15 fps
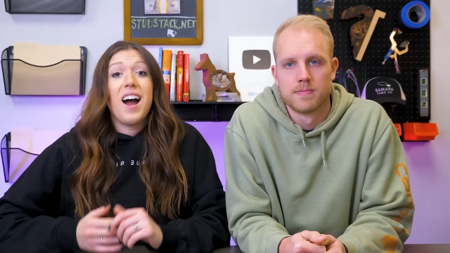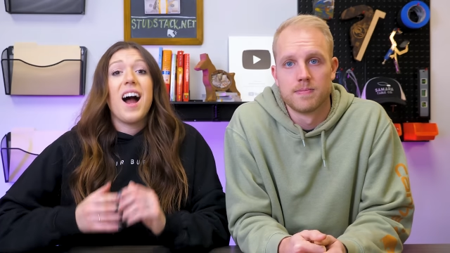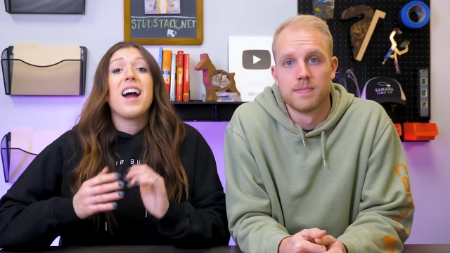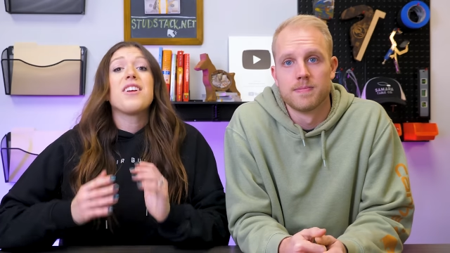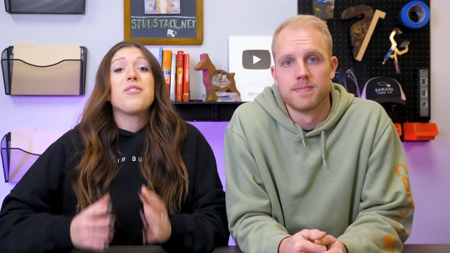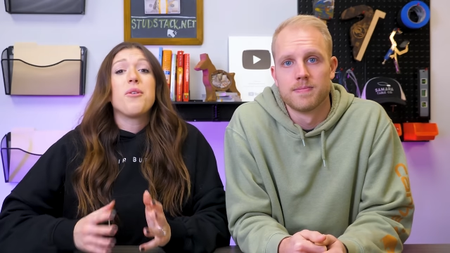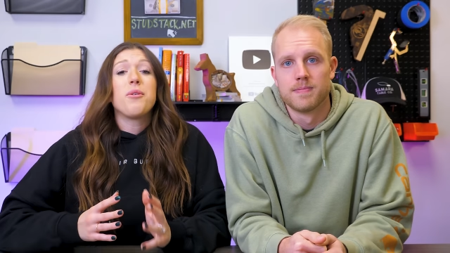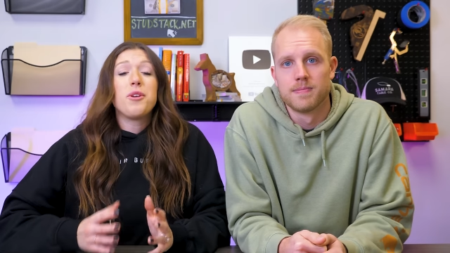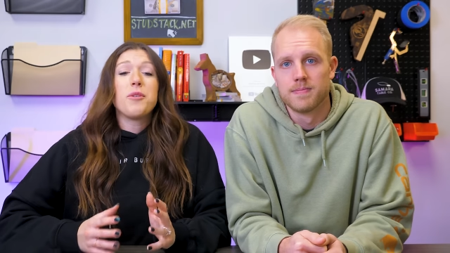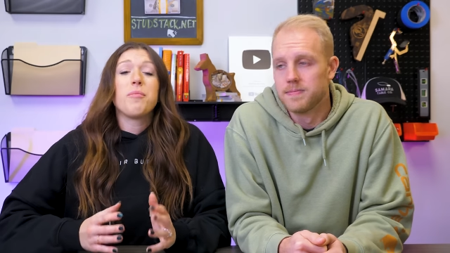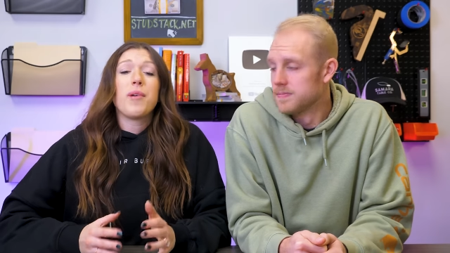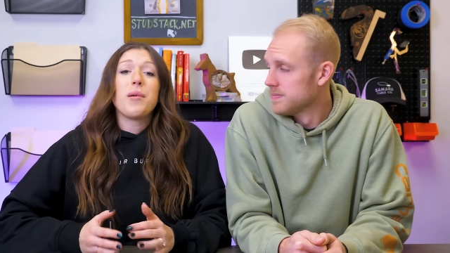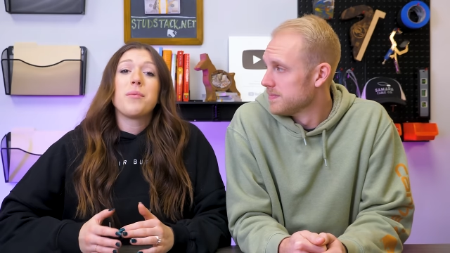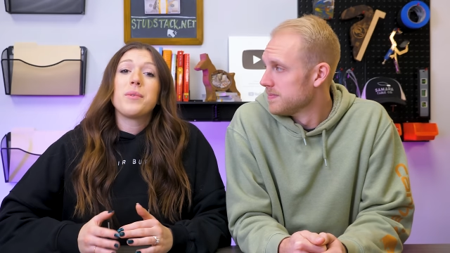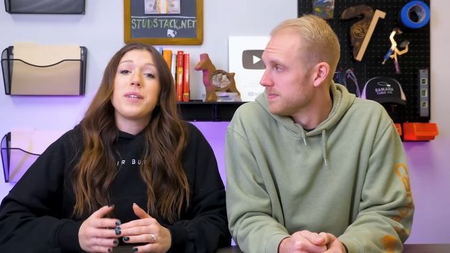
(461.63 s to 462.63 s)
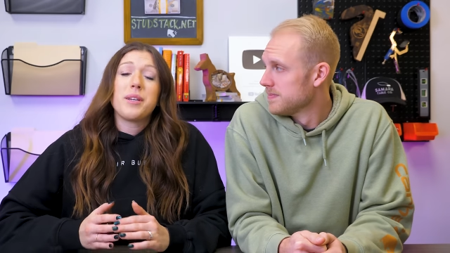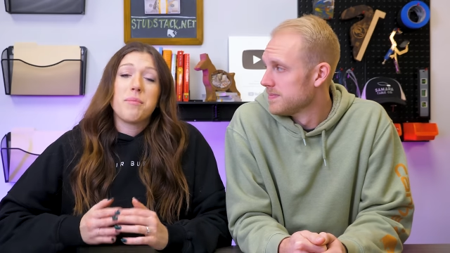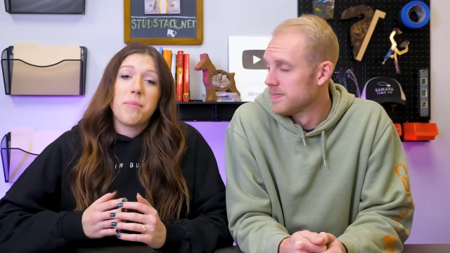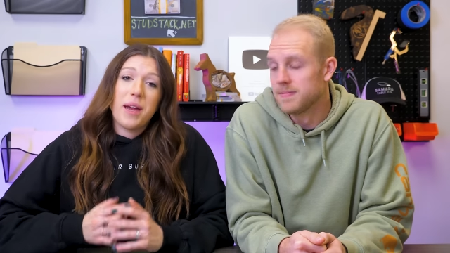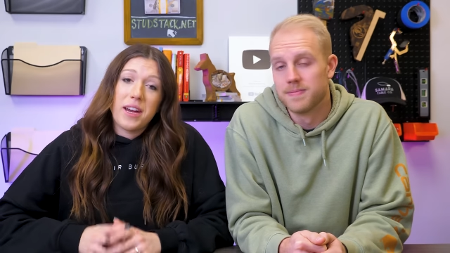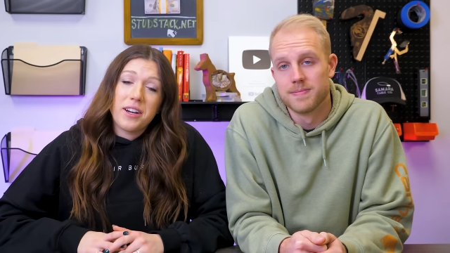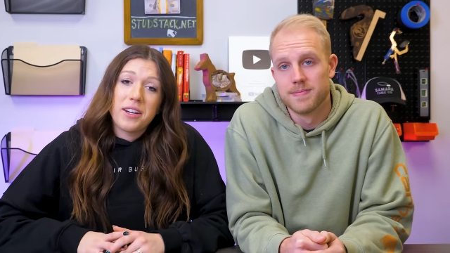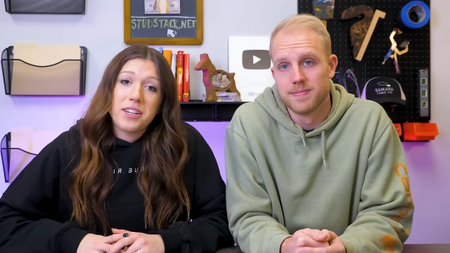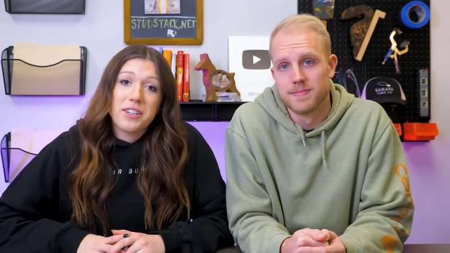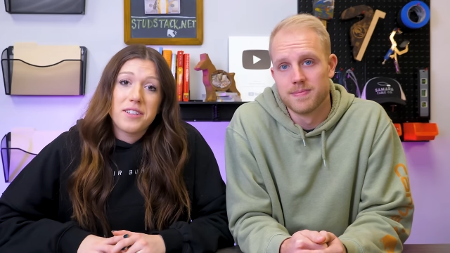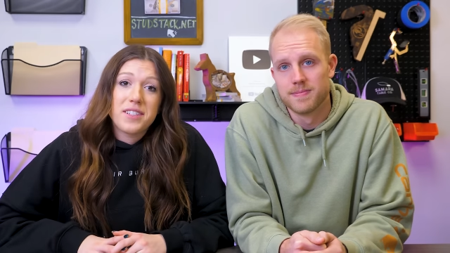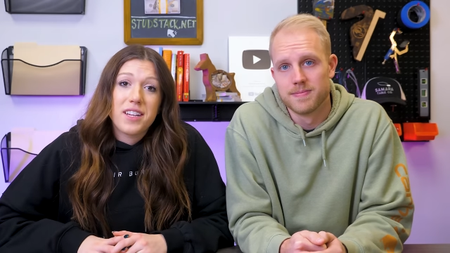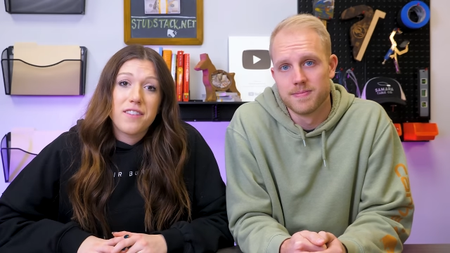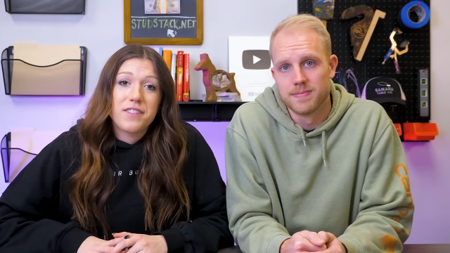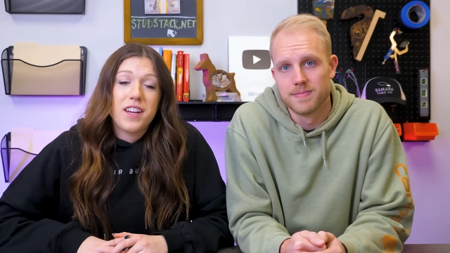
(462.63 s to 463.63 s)
Speaker 1: I know you're probably comparing
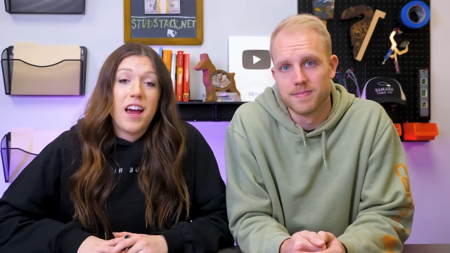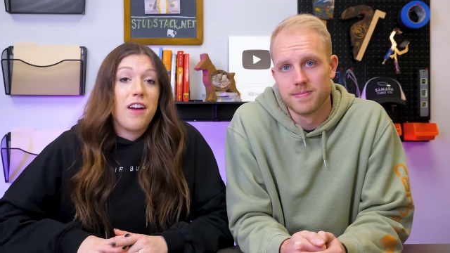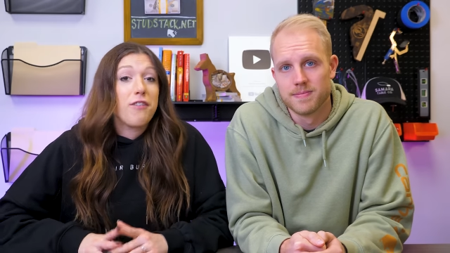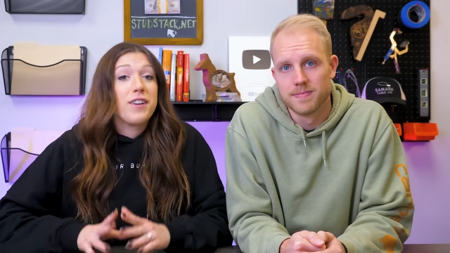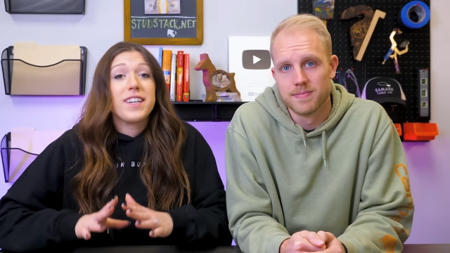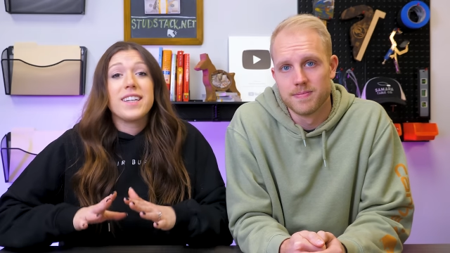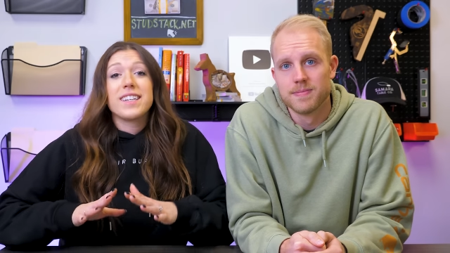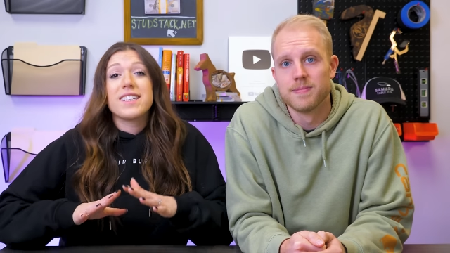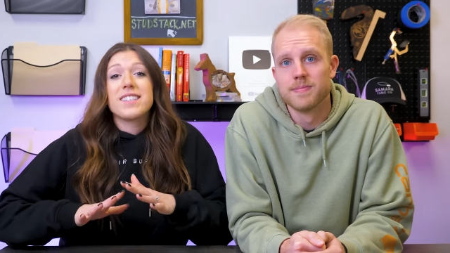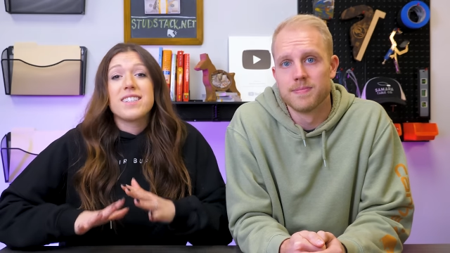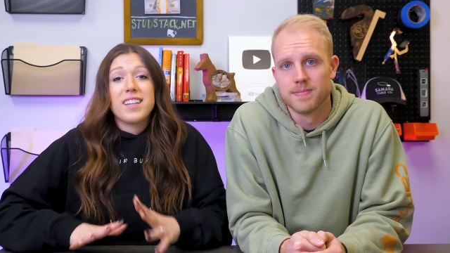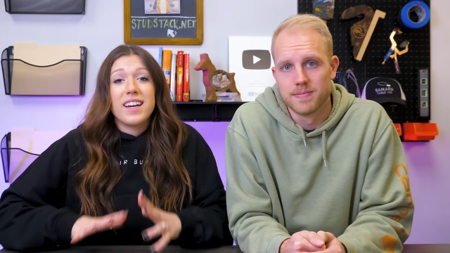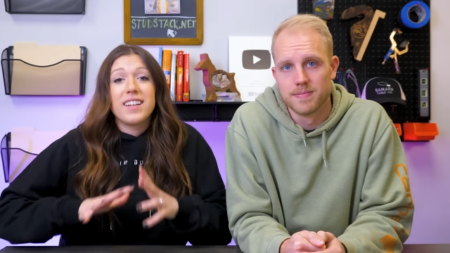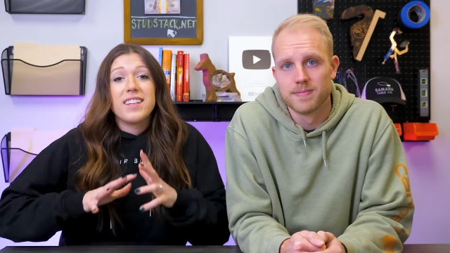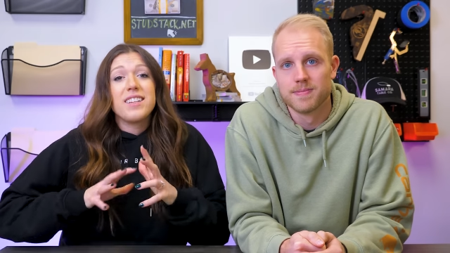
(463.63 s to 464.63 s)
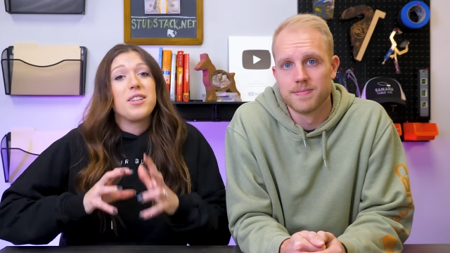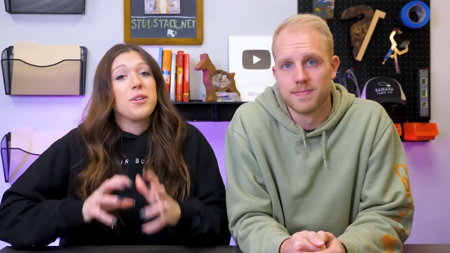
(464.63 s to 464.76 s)
yourself to every excited